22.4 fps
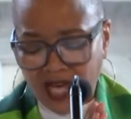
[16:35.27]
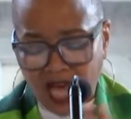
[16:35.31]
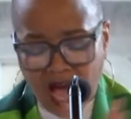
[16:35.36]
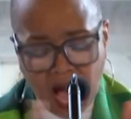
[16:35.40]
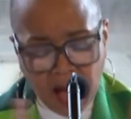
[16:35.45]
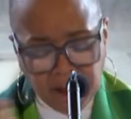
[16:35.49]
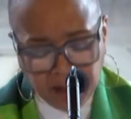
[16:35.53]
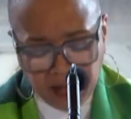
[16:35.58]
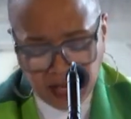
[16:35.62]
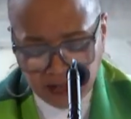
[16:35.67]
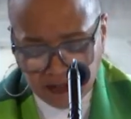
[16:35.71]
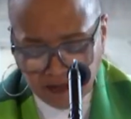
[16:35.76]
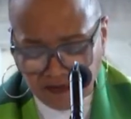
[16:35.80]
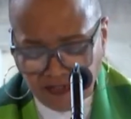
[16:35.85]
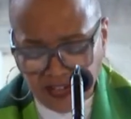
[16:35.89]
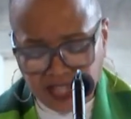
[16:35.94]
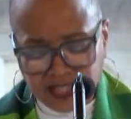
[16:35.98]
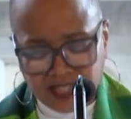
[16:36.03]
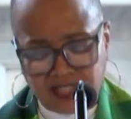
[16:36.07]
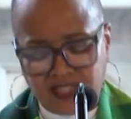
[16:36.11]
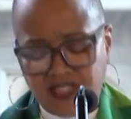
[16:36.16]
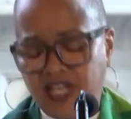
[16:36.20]
I'm
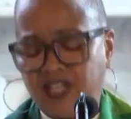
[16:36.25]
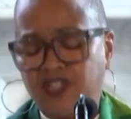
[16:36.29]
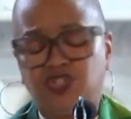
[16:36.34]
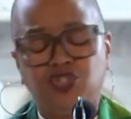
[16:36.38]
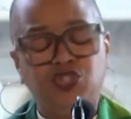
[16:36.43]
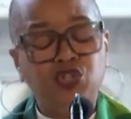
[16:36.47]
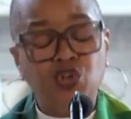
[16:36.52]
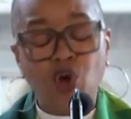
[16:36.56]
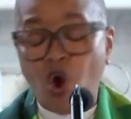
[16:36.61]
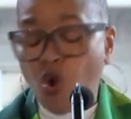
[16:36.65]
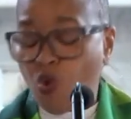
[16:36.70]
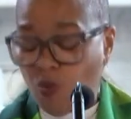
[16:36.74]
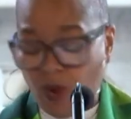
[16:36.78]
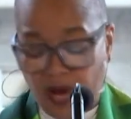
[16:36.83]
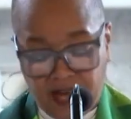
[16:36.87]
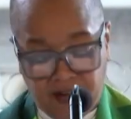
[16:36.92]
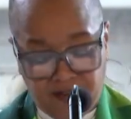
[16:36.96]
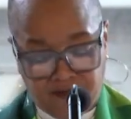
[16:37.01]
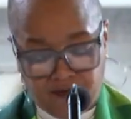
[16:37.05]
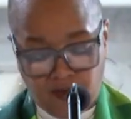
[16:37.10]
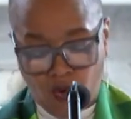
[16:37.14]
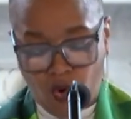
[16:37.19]
convinced there's no
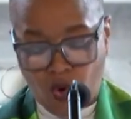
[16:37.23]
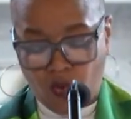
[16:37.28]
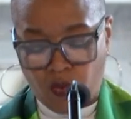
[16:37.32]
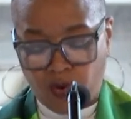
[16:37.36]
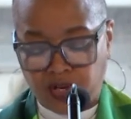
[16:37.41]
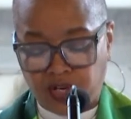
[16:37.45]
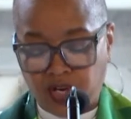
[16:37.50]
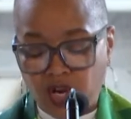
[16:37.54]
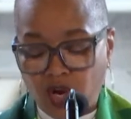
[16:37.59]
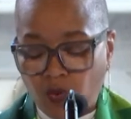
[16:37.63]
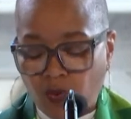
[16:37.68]
way forward